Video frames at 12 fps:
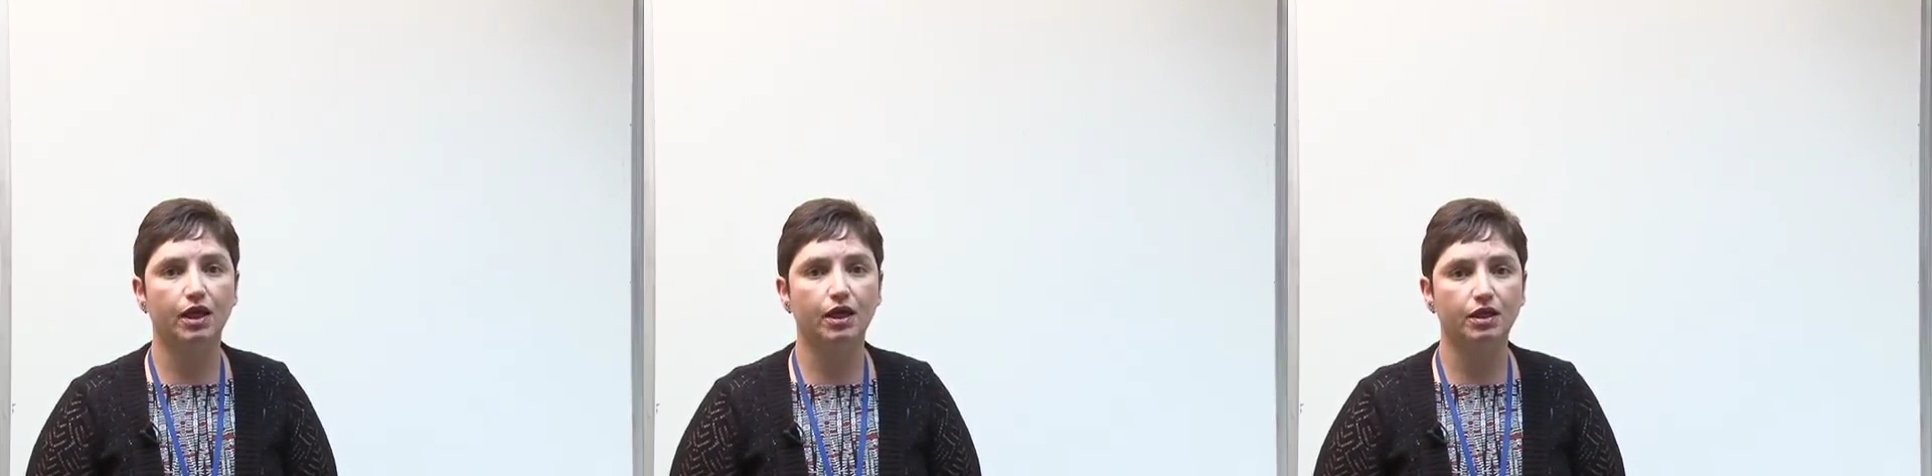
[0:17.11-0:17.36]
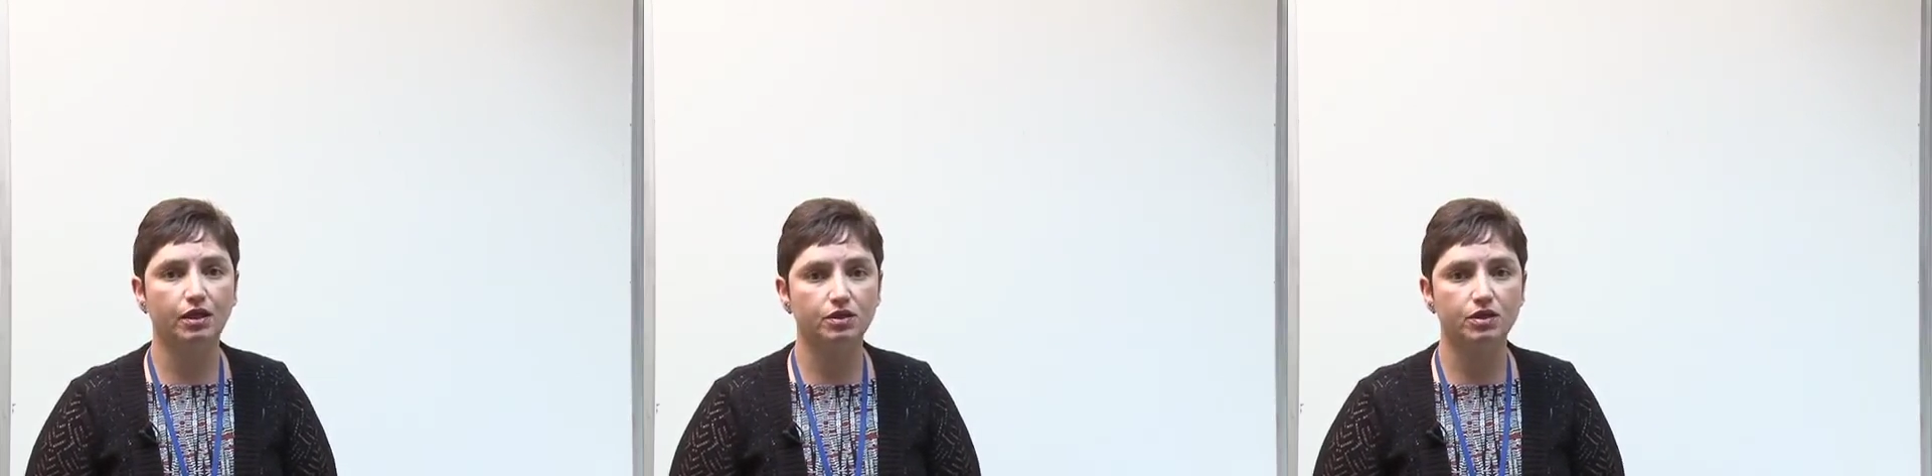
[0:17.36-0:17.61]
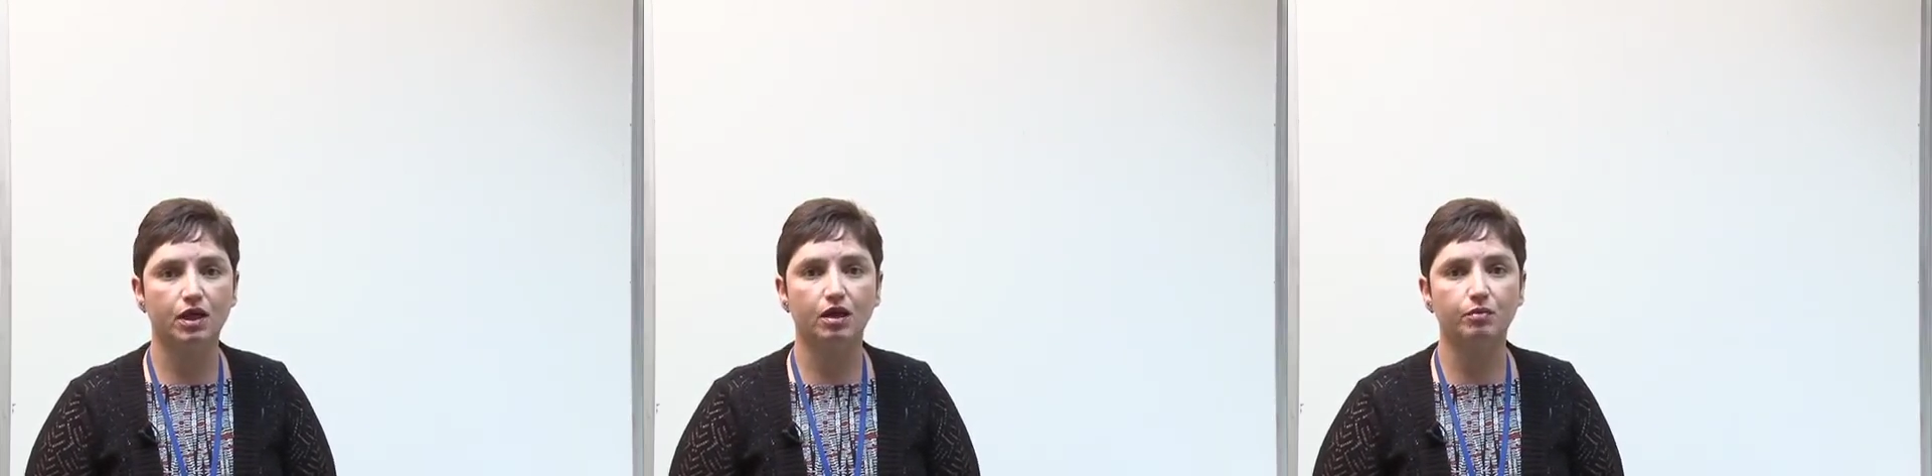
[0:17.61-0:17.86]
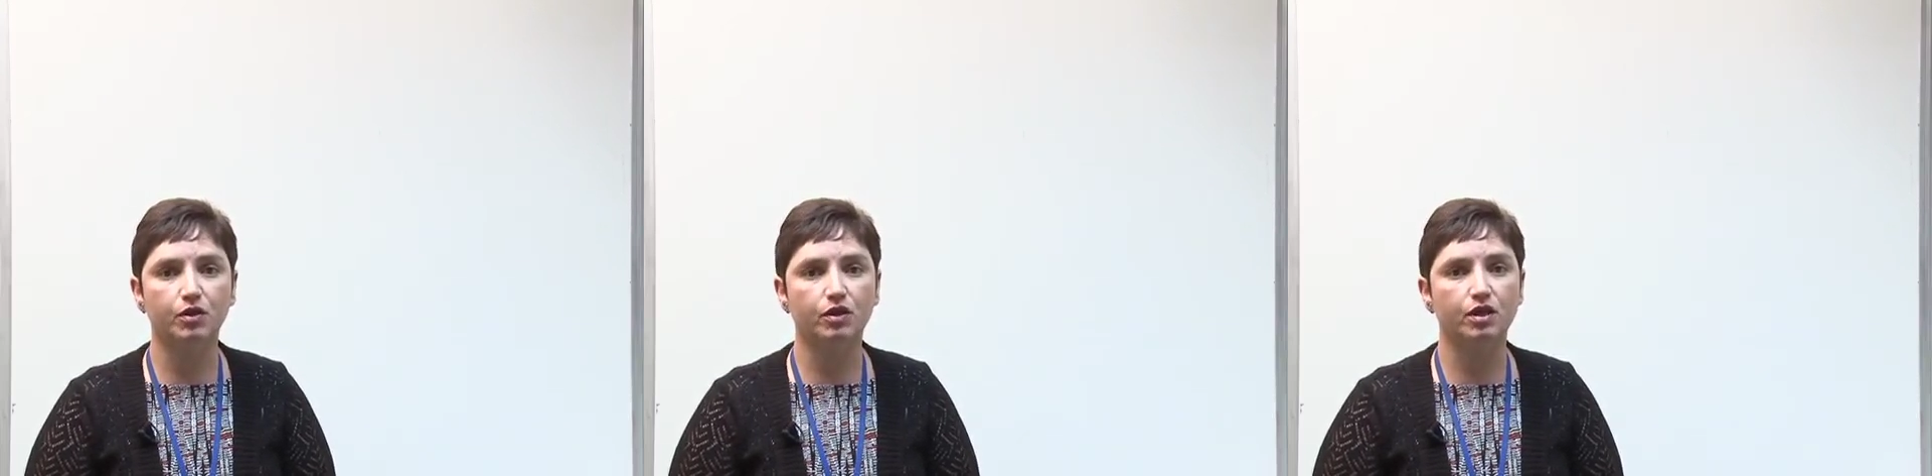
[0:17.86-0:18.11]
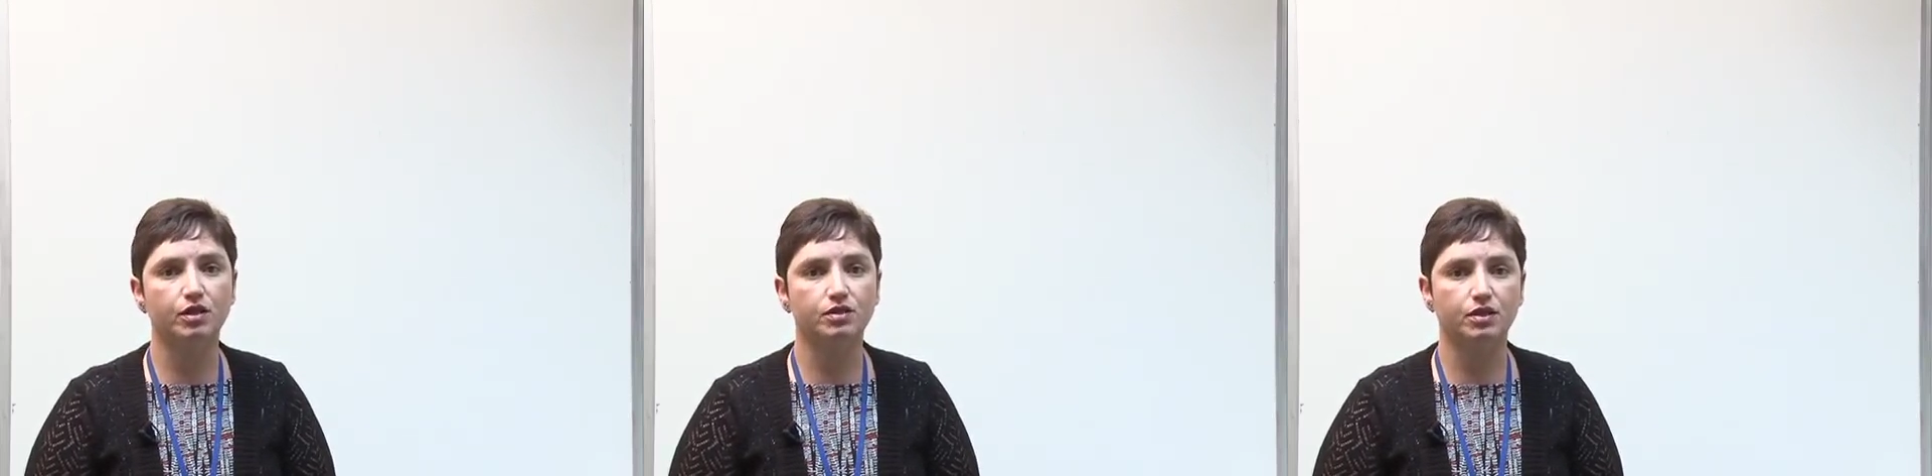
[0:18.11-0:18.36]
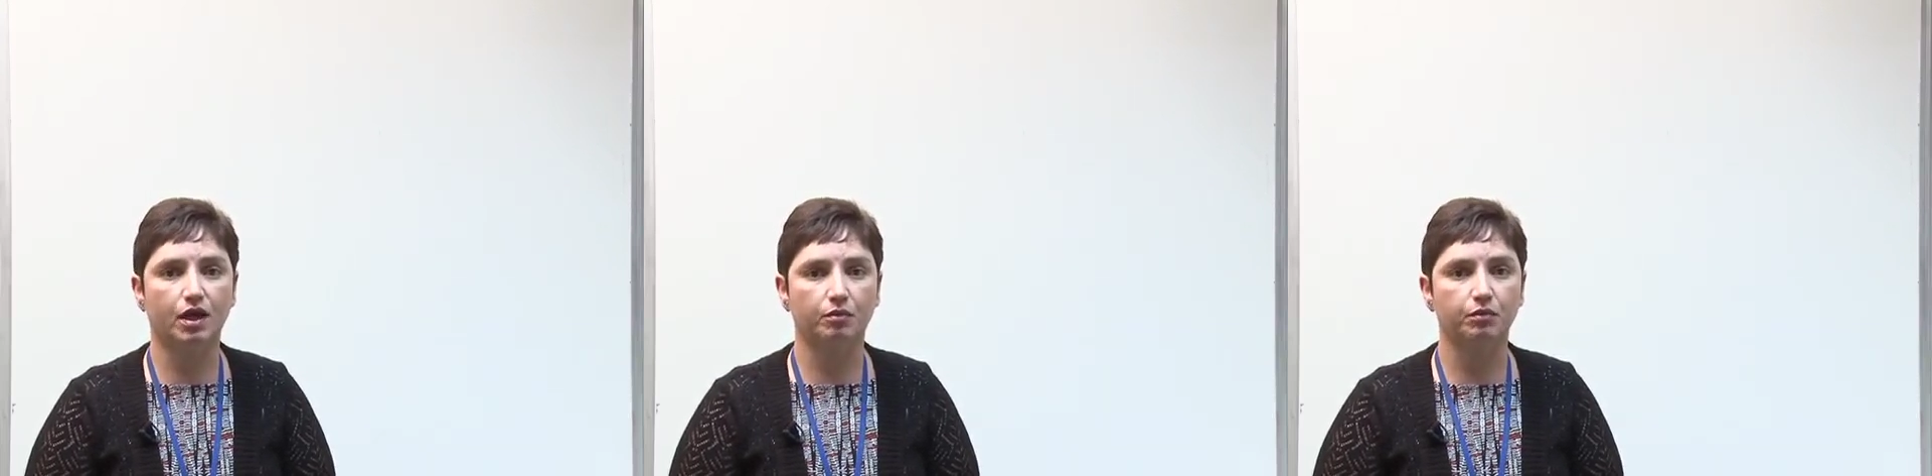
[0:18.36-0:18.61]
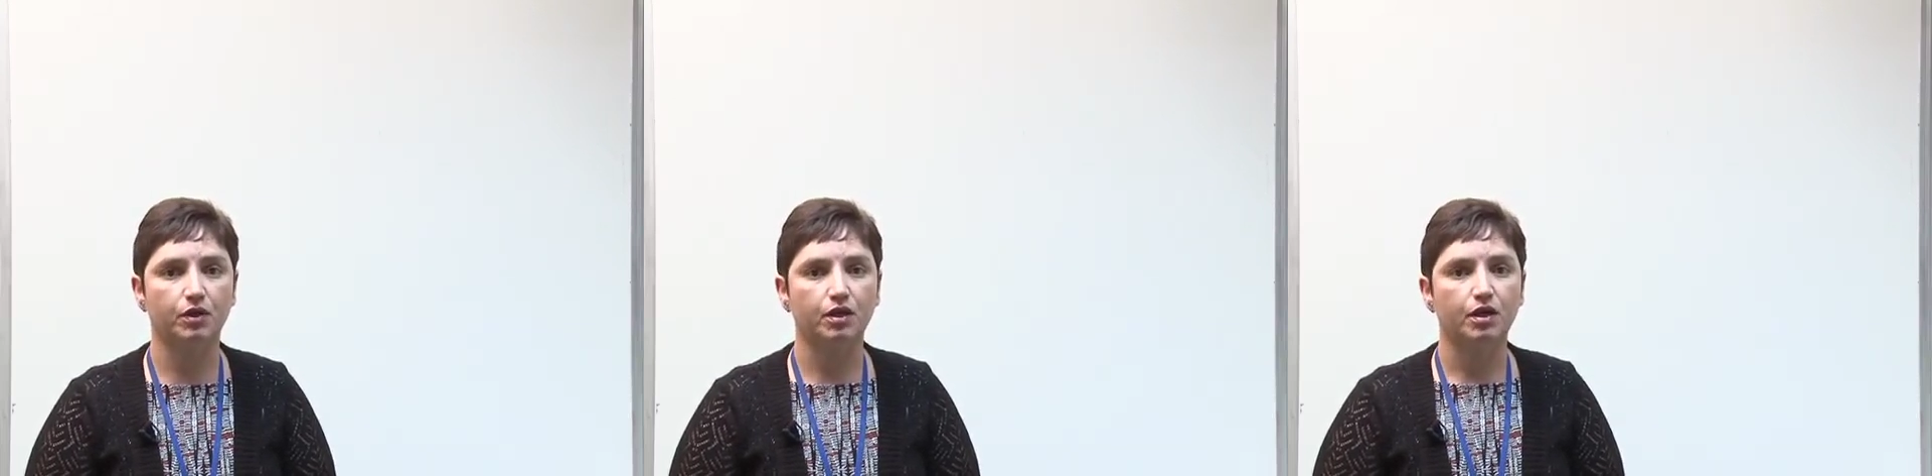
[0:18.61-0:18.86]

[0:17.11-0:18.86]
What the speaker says: anytime in the exam,